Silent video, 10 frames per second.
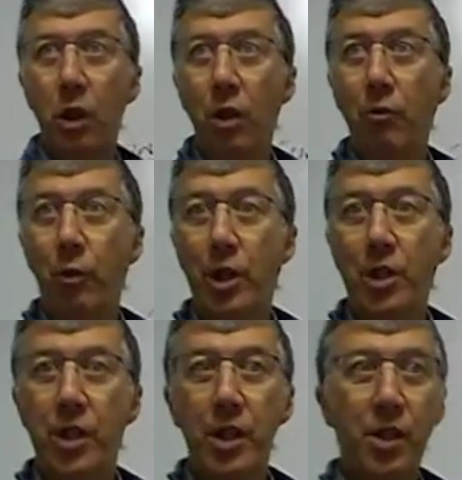for
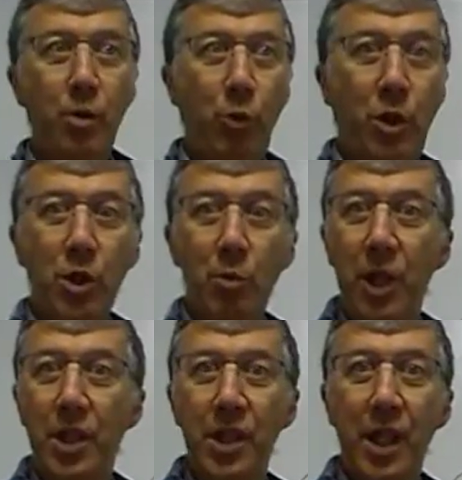instance, the printer
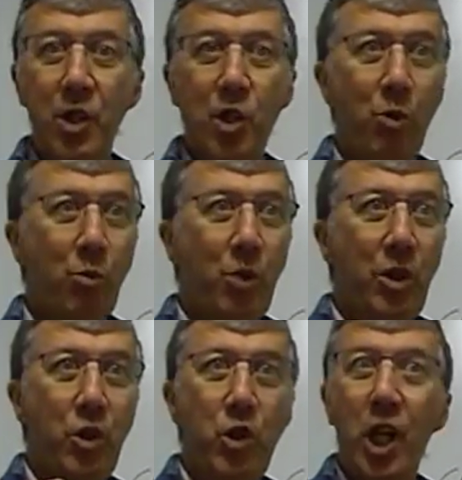might say to you,
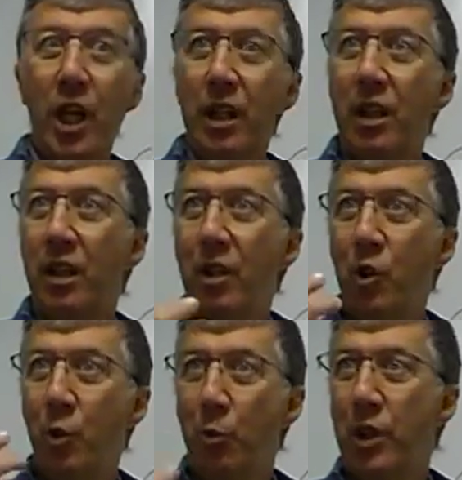check
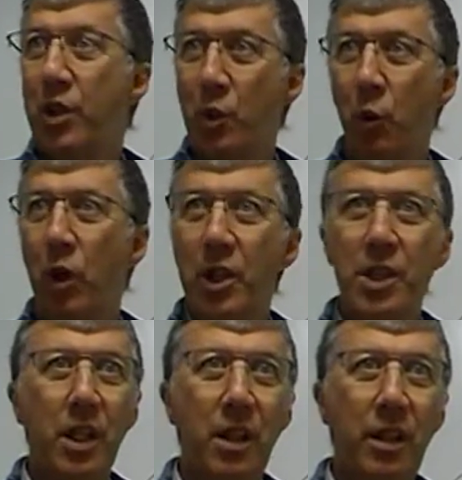the print
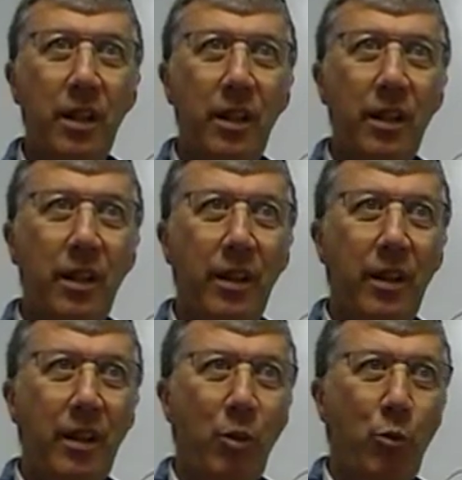quality,
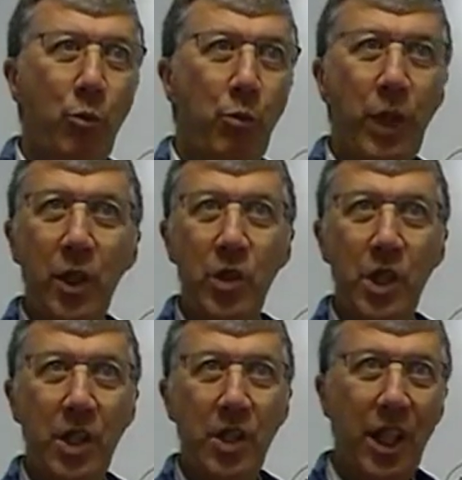because
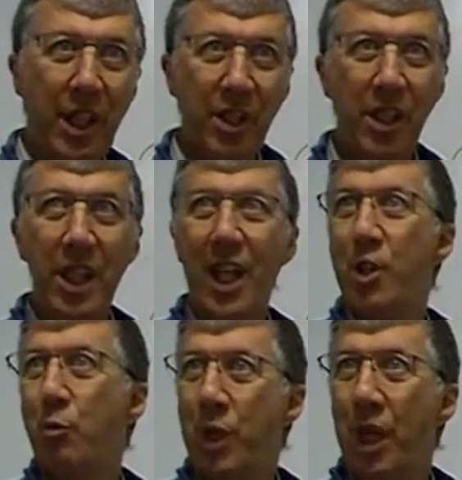it thinks it
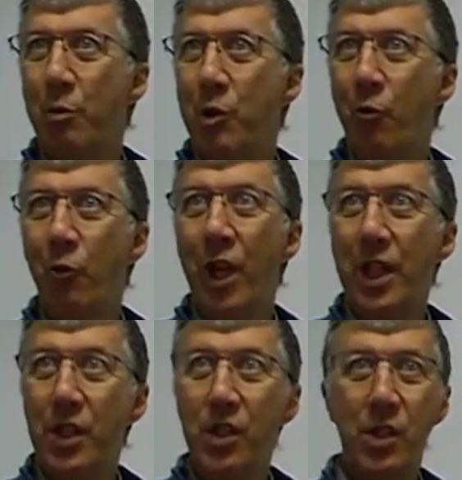hasn't been able to
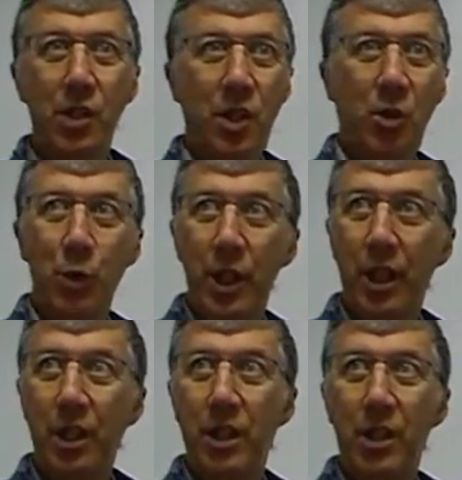phase in a
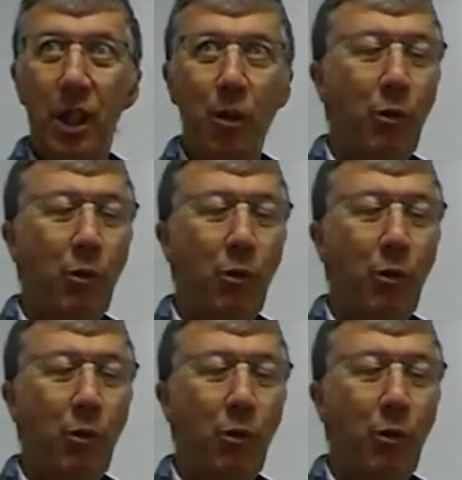particular time.